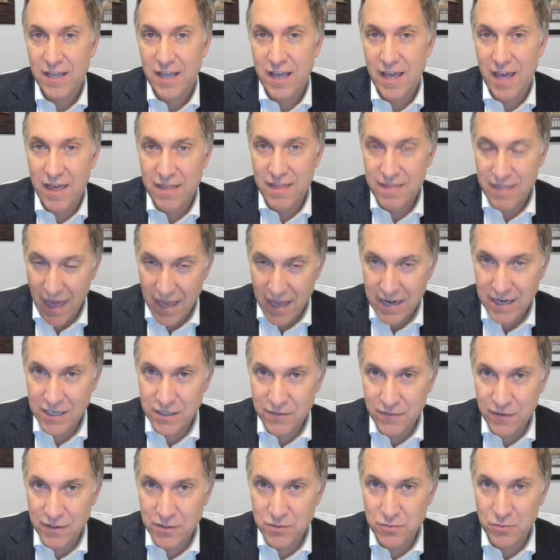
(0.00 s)
And that
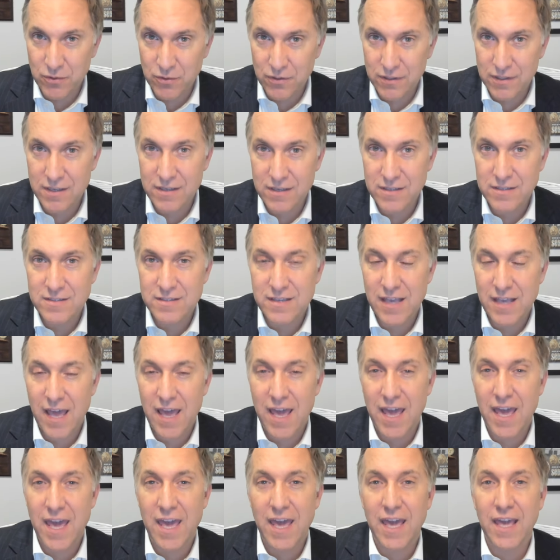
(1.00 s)
individual is
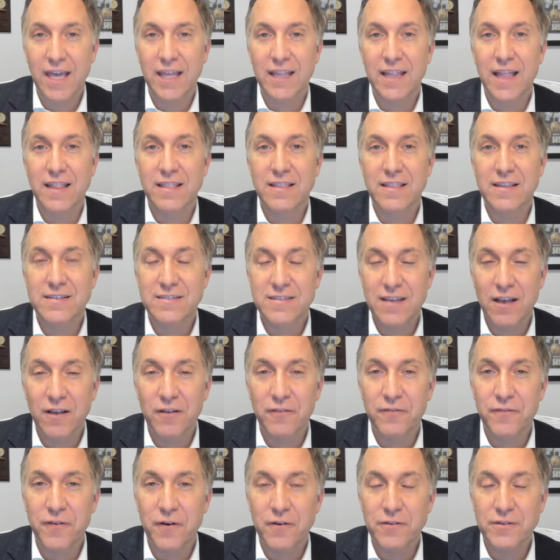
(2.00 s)
saying that the
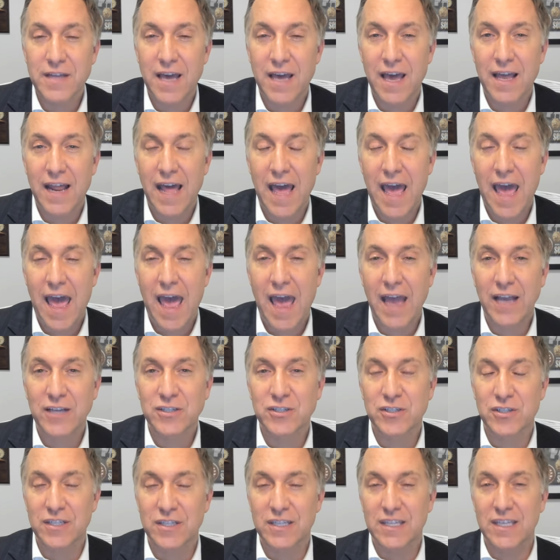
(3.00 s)
cell phone data
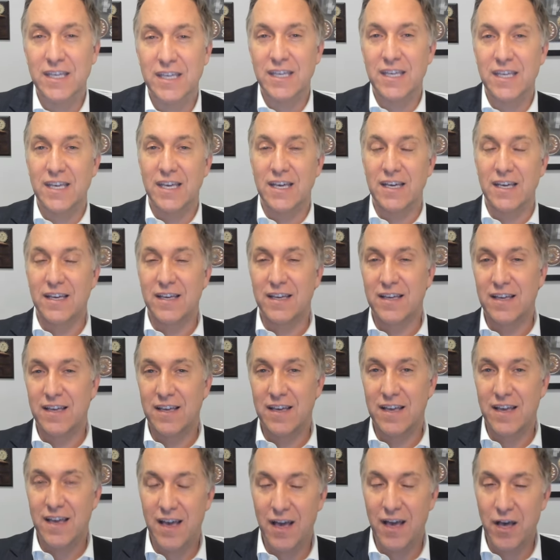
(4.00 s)
actually
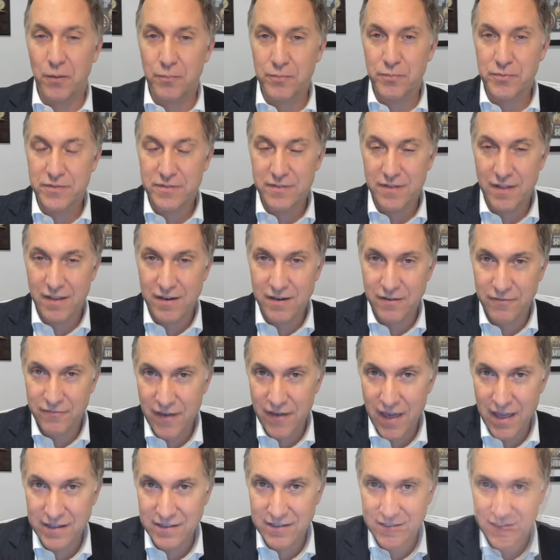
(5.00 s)
helps the
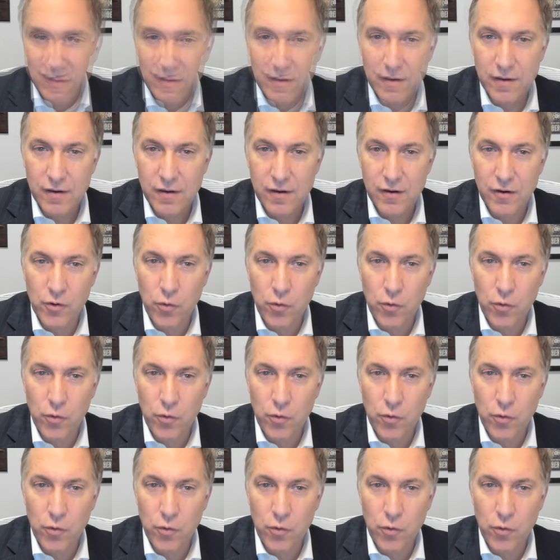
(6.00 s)
defense.